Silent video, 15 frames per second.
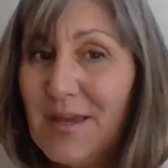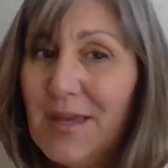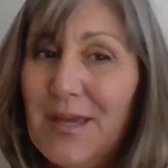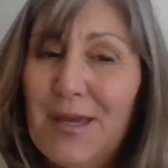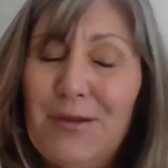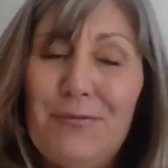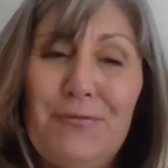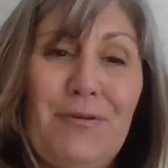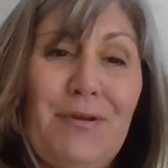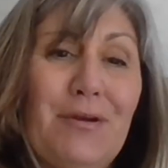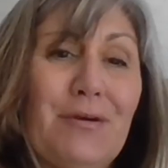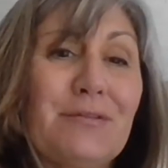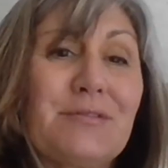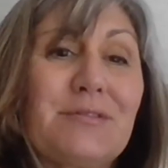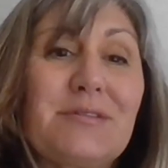it
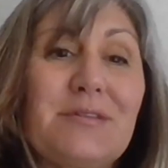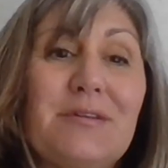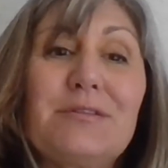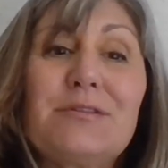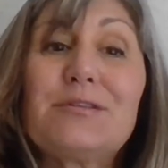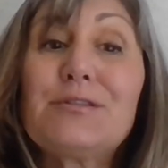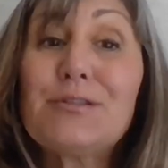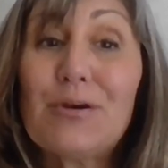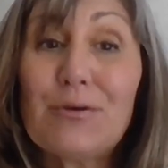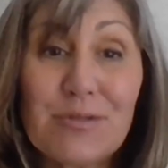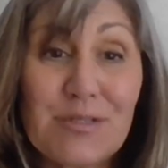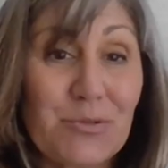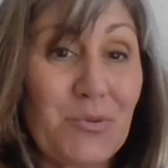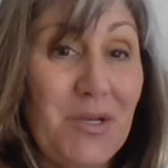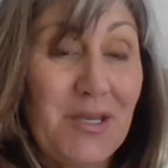feels so
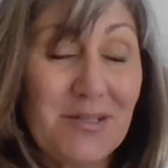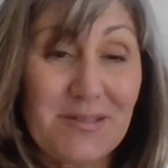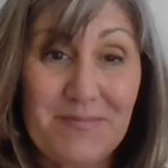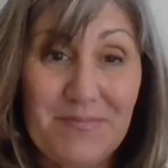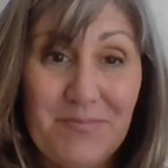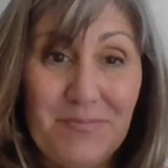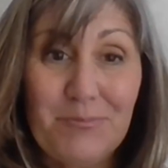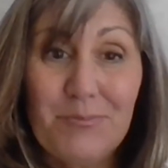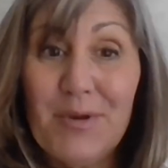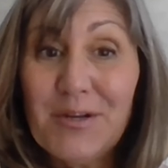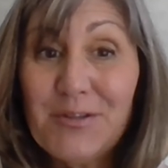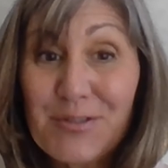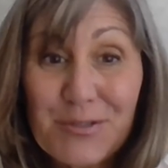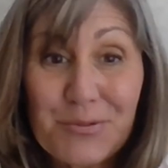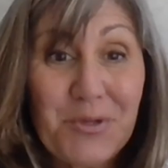sweet,
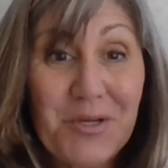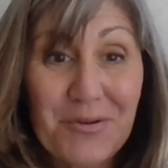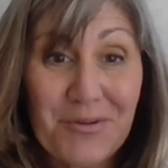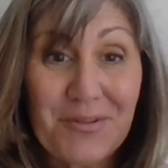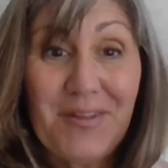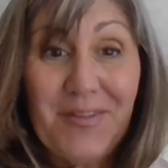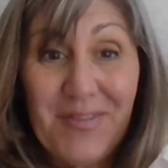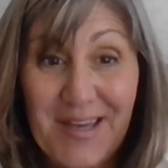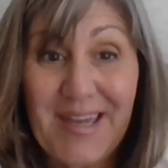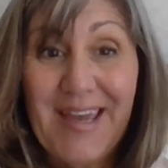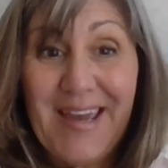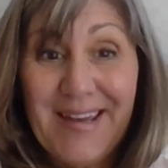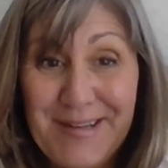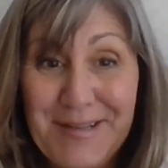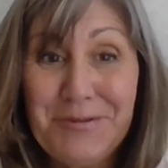much sweeter than the
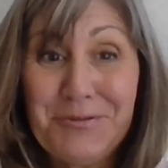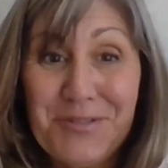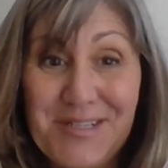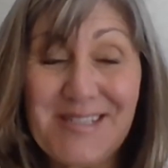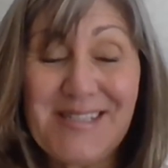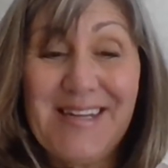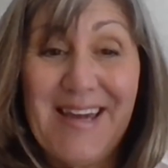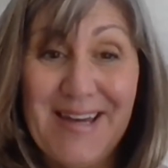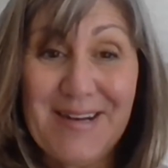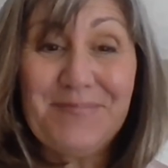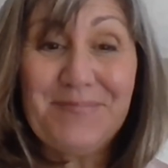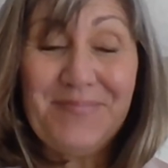candy you just had.